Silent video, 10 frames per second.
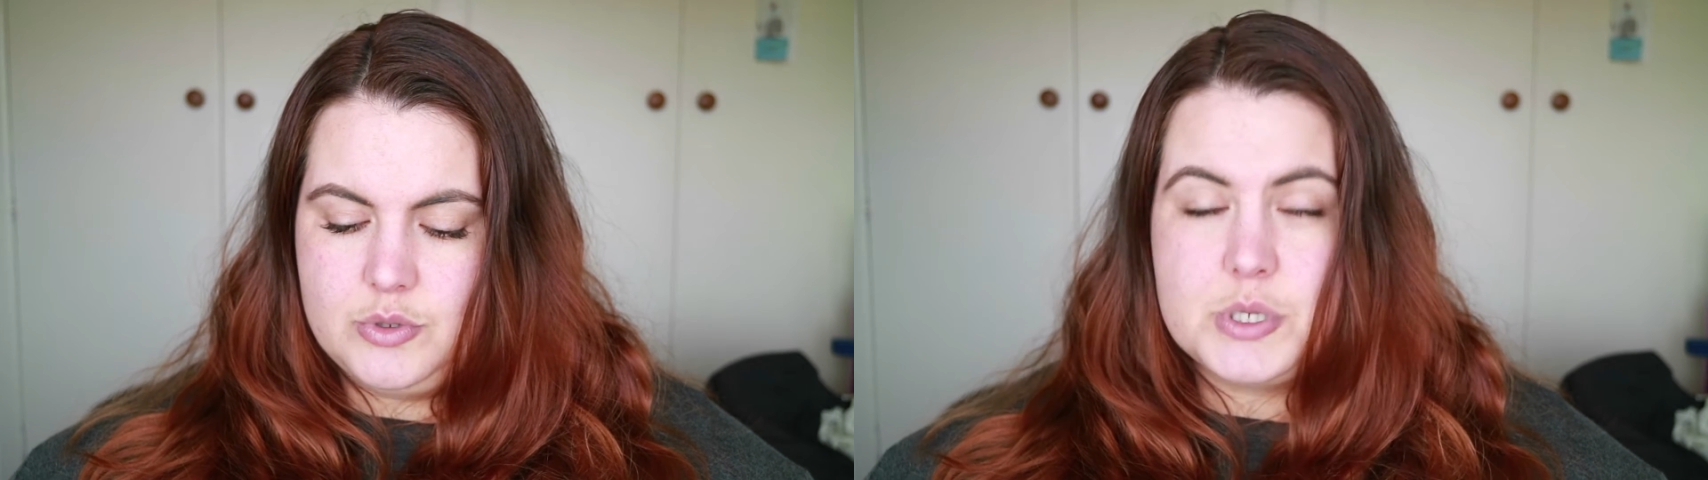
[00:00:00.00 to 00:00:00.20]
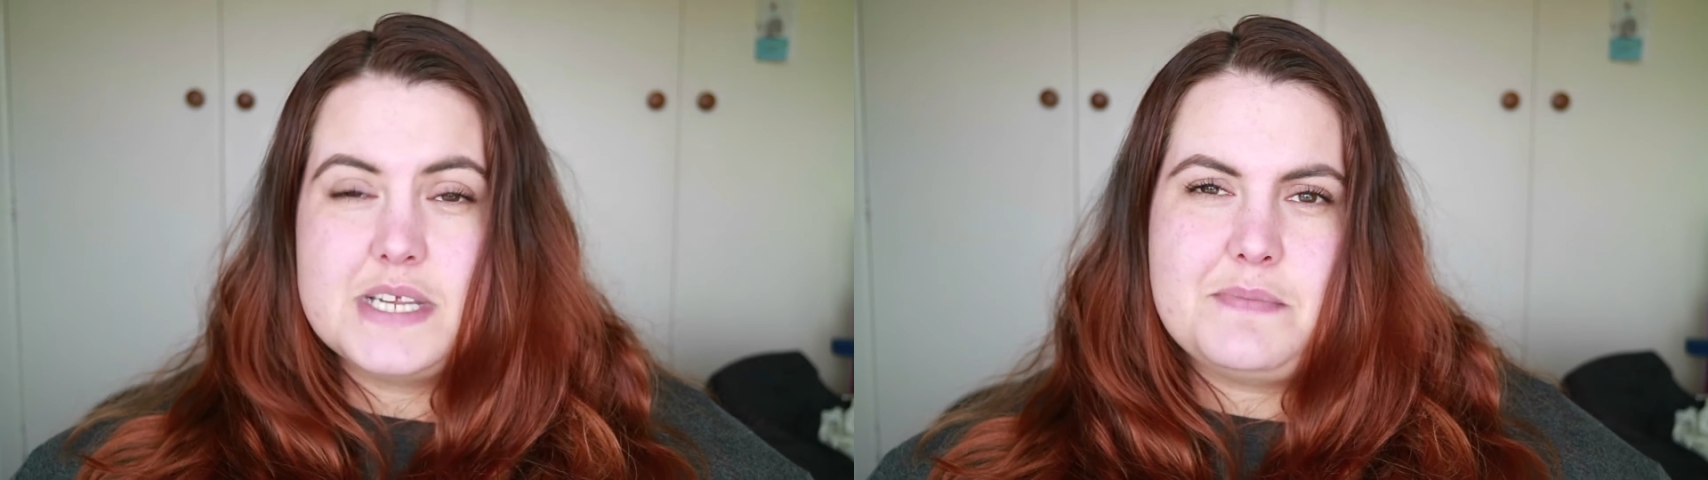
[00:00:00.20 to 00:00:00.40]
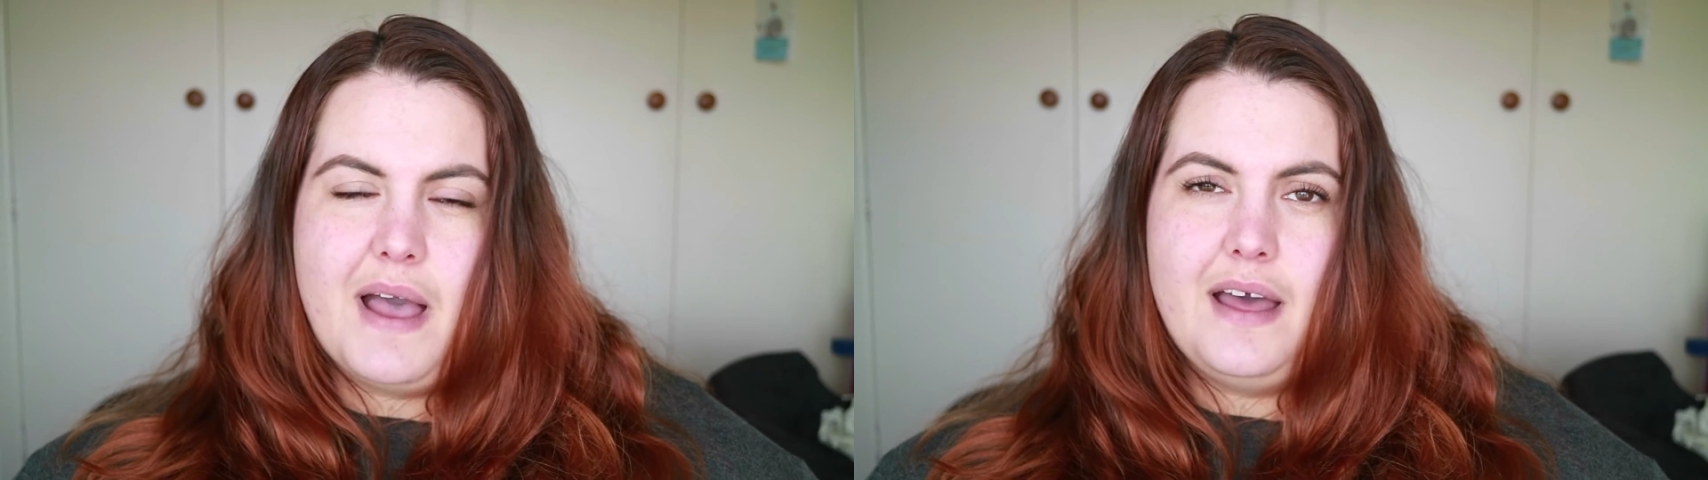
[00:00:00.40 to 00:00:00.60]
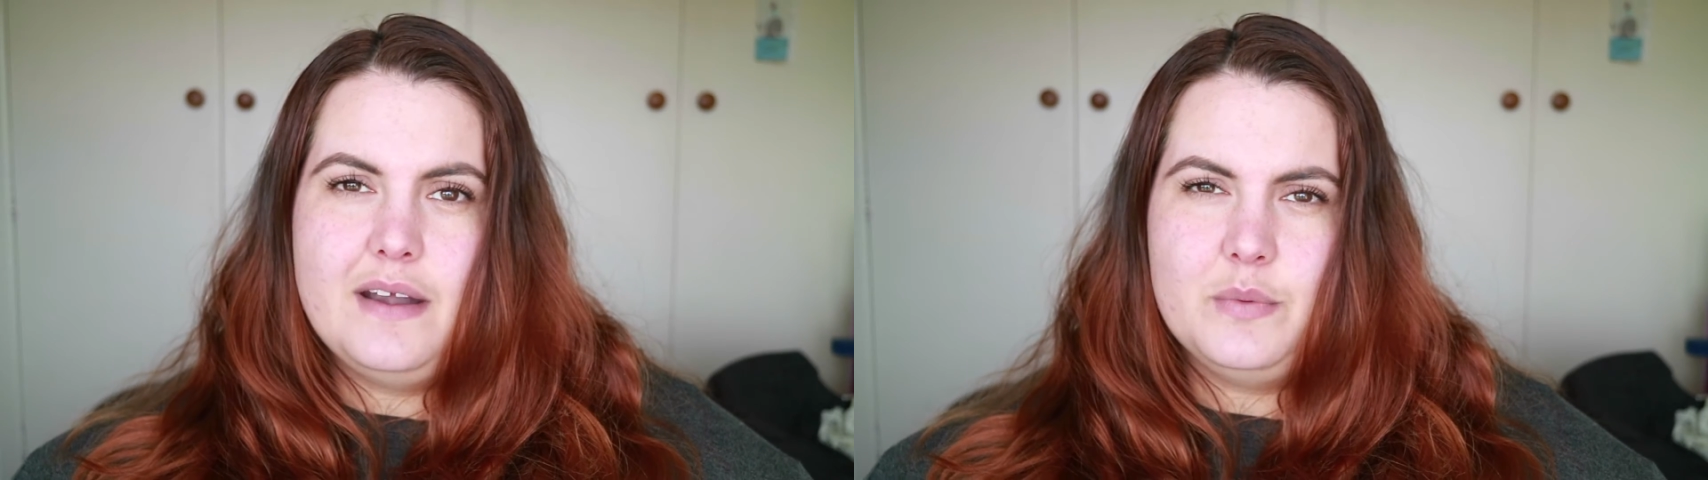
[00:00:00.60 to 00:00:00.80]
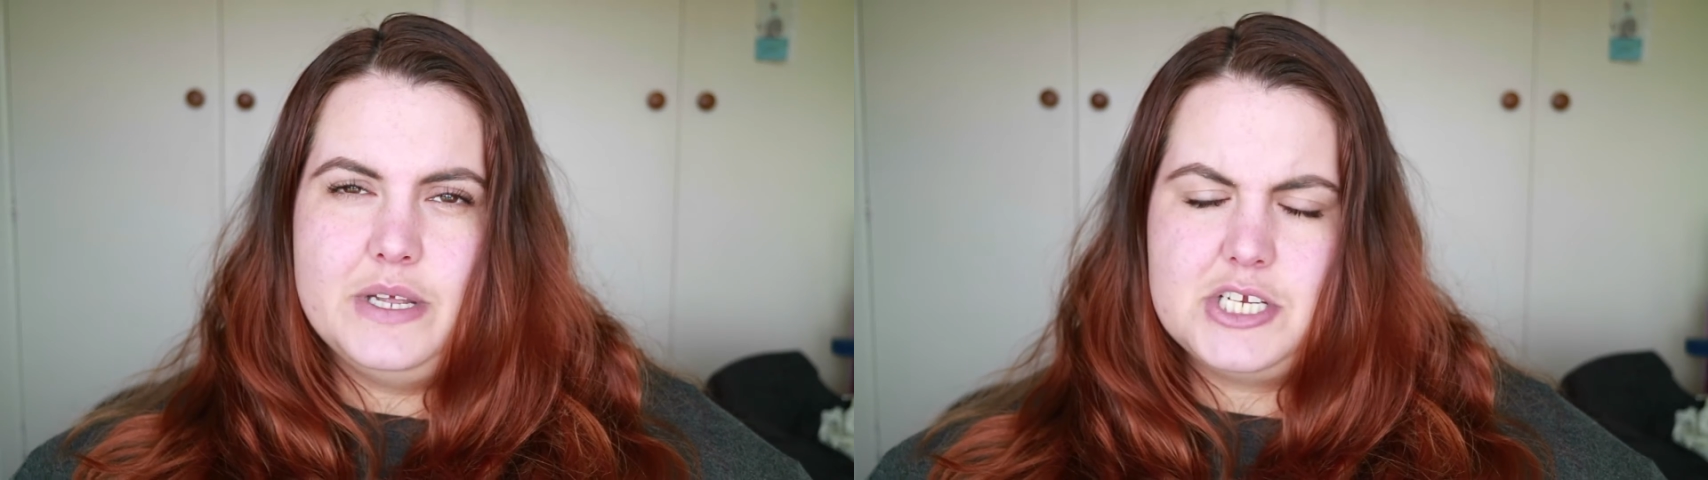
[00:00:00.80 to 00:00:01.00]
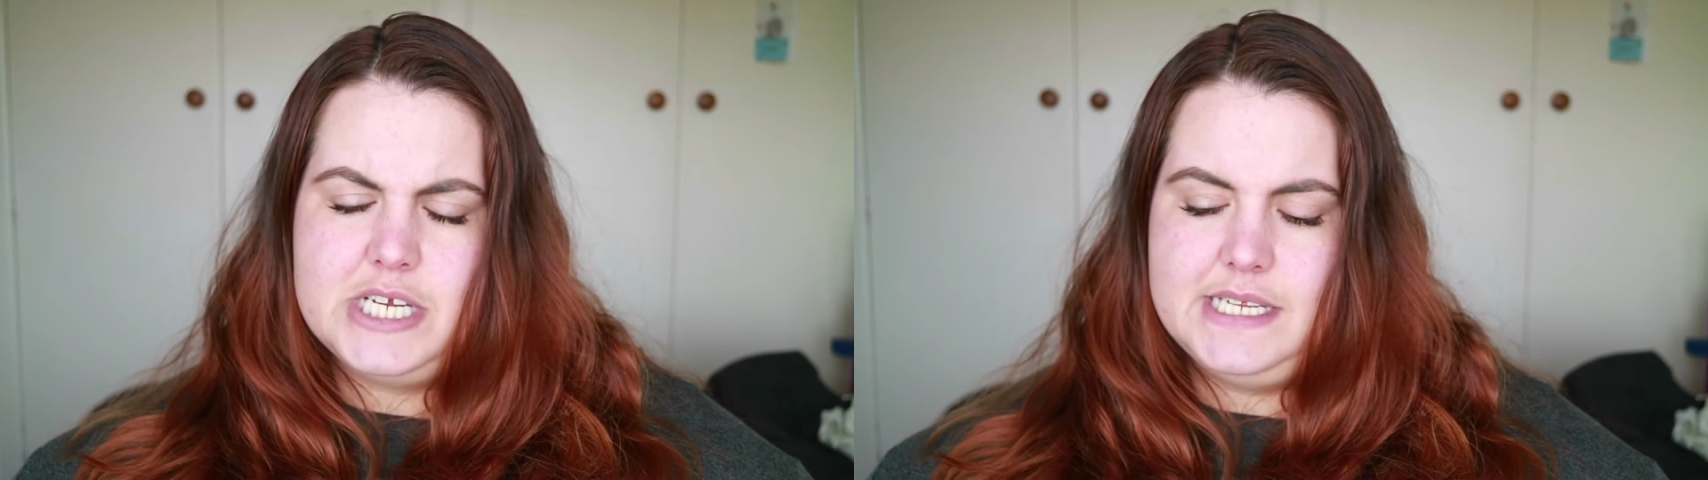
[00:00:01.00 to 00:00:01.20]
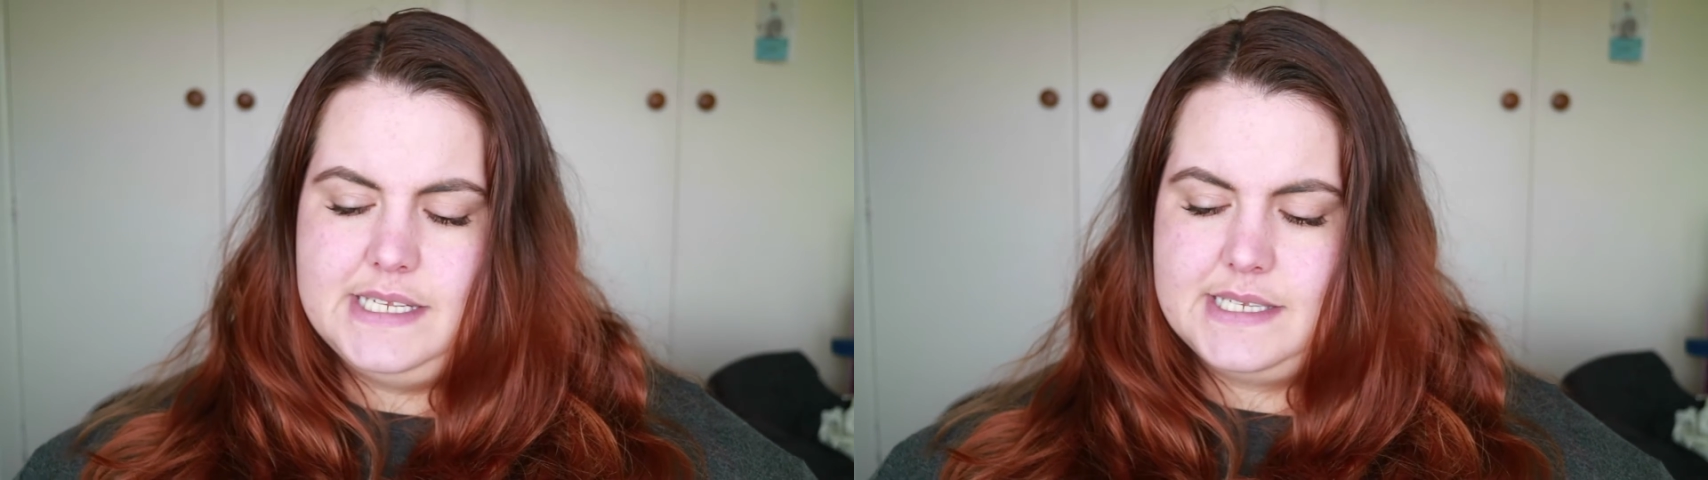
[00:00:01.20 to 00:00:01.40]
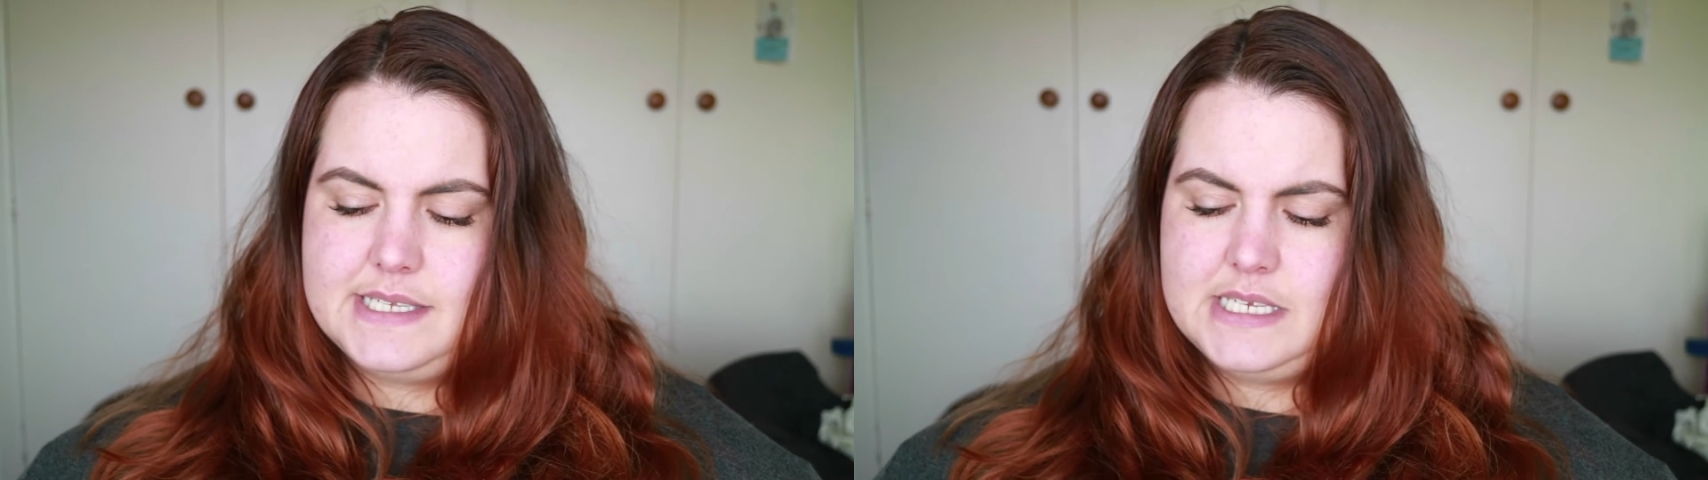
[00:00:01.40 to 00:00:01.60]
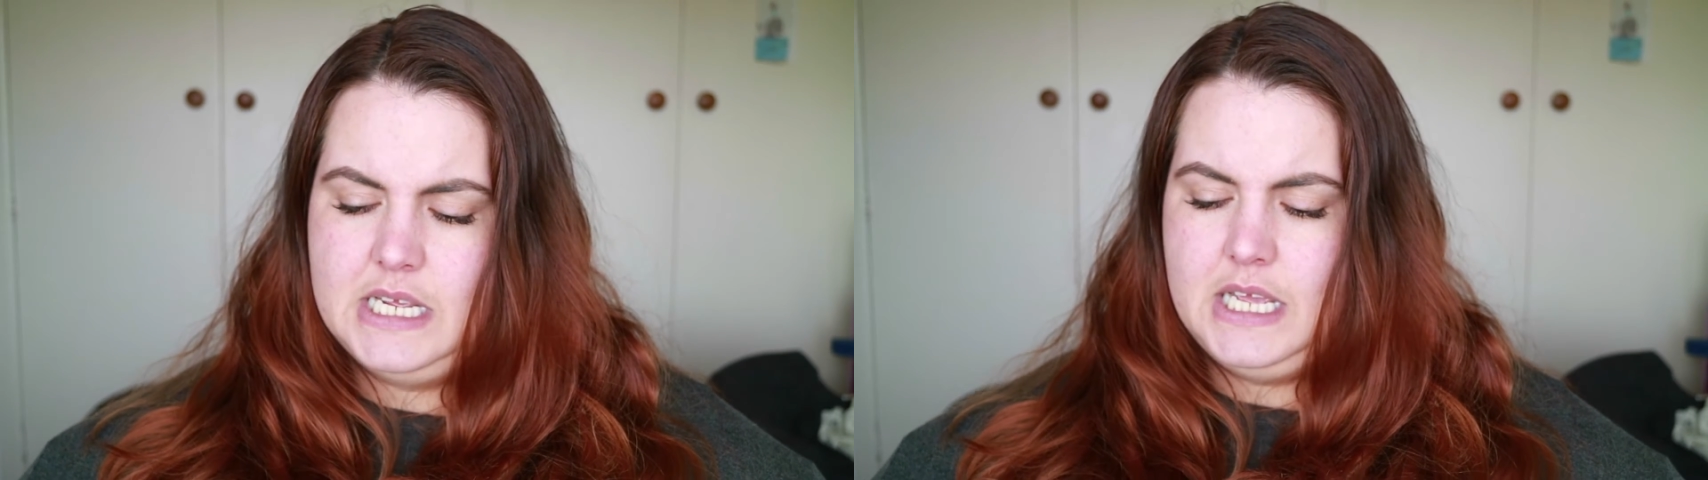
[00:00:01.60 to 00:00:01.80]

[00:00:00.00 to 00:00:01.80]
Dressmart, which is